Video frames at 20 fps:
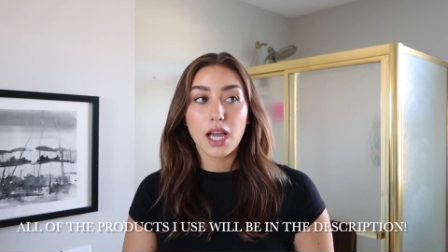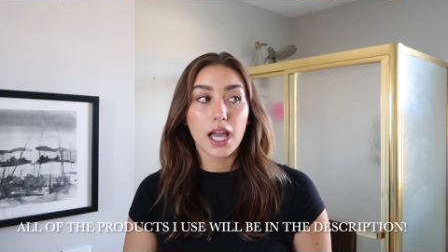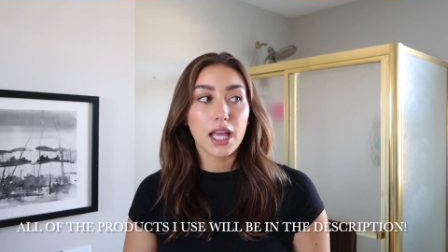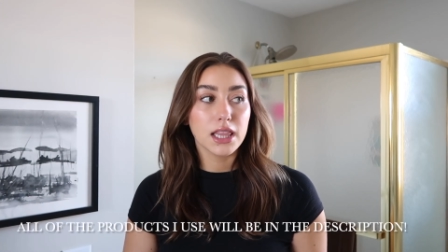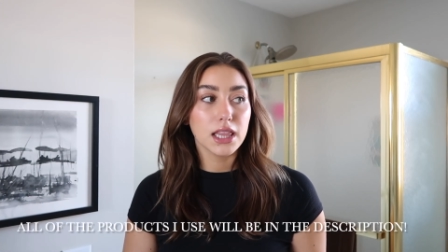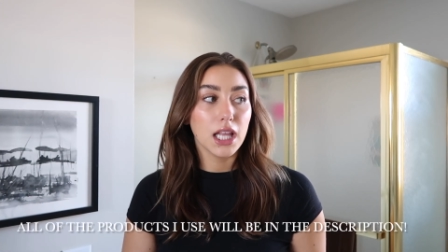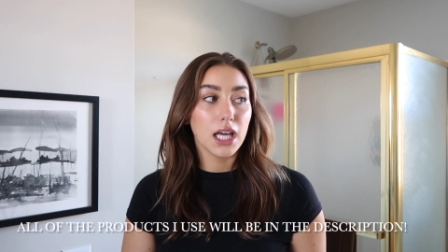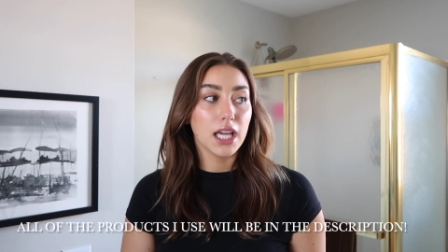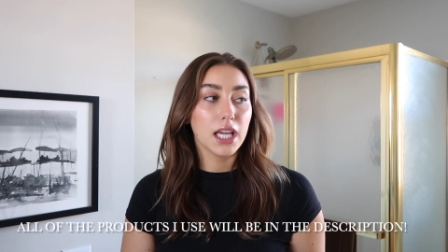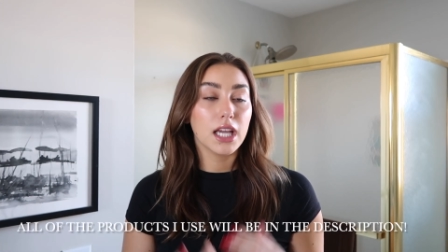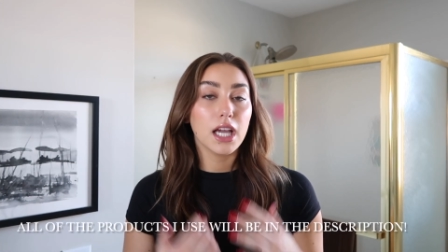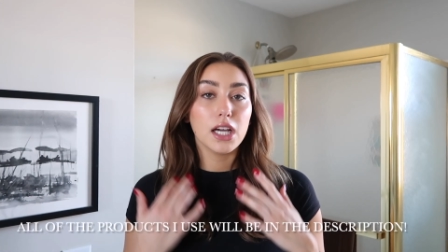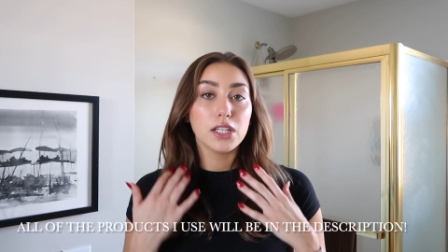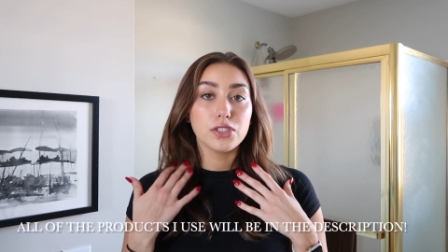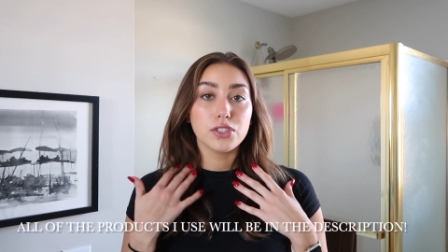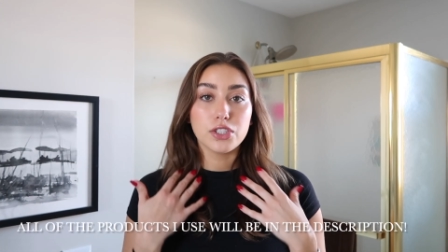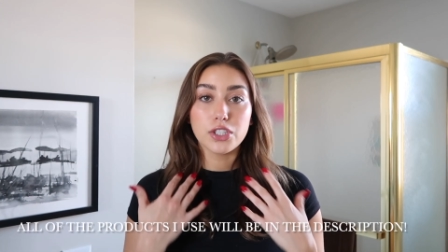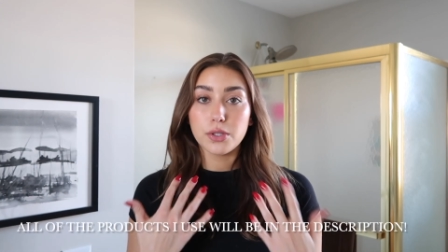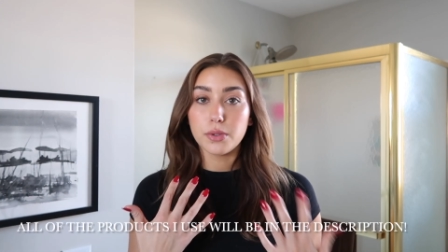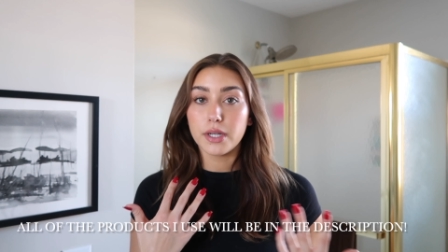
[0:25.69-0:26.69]
I like a
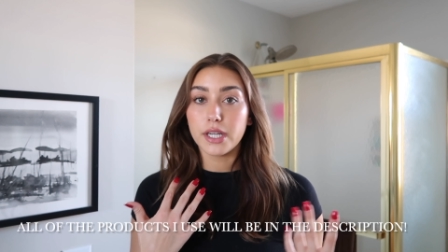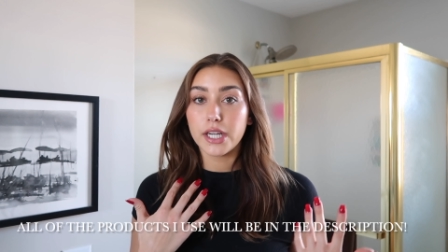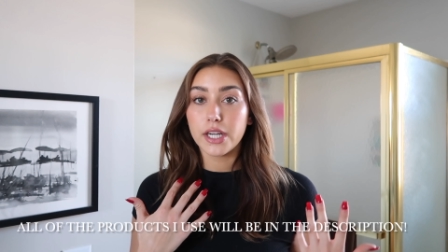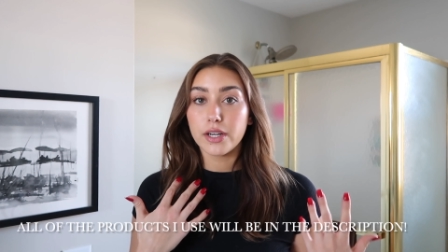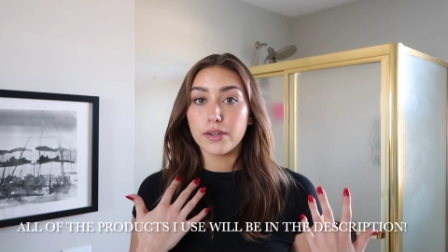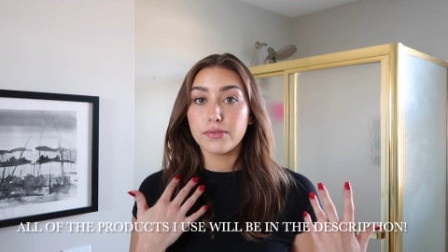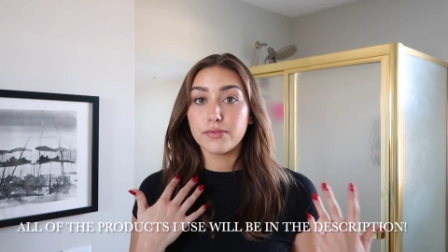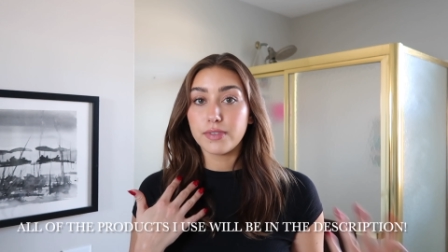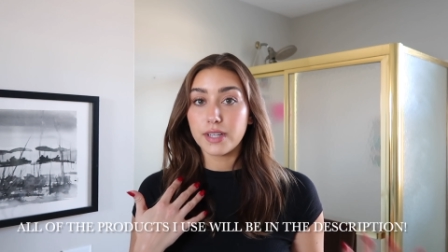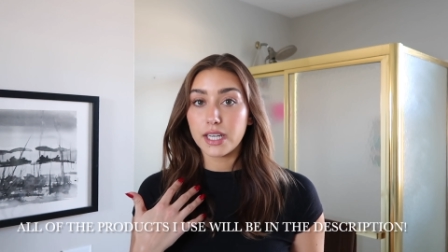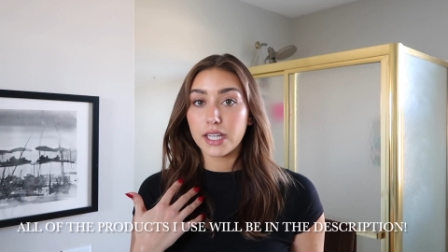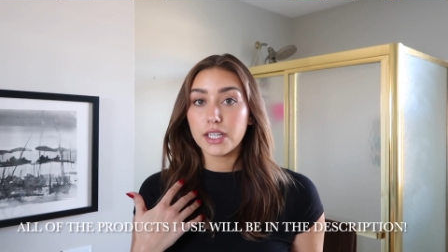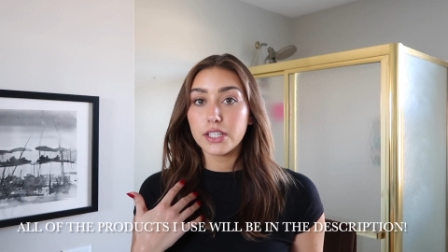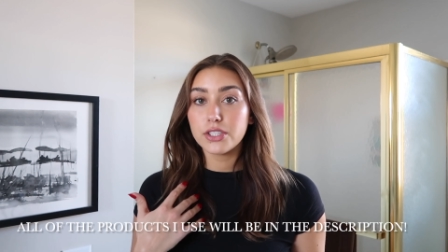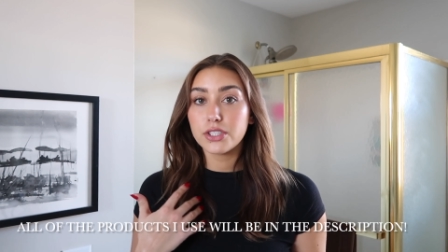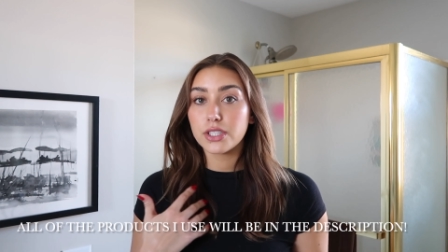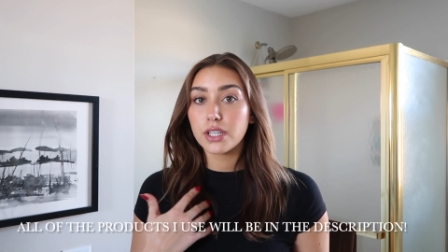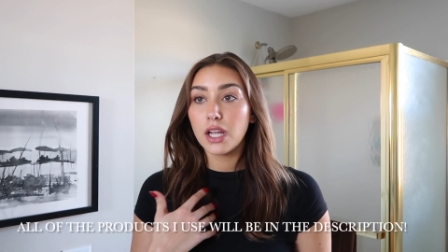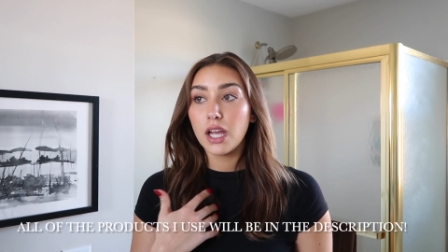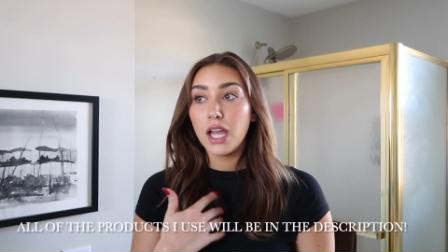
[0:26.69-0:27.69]
dewier
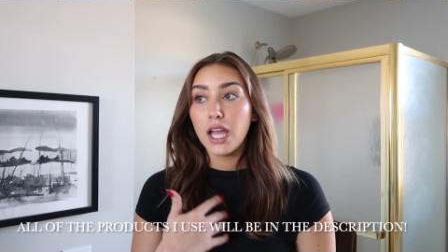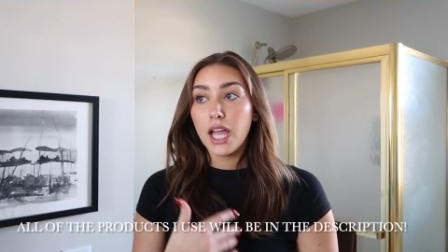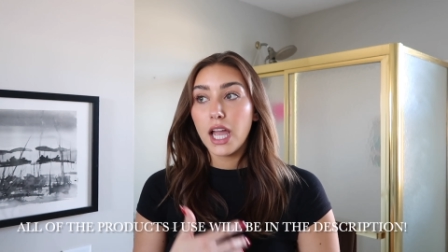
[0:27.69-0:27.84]
finish.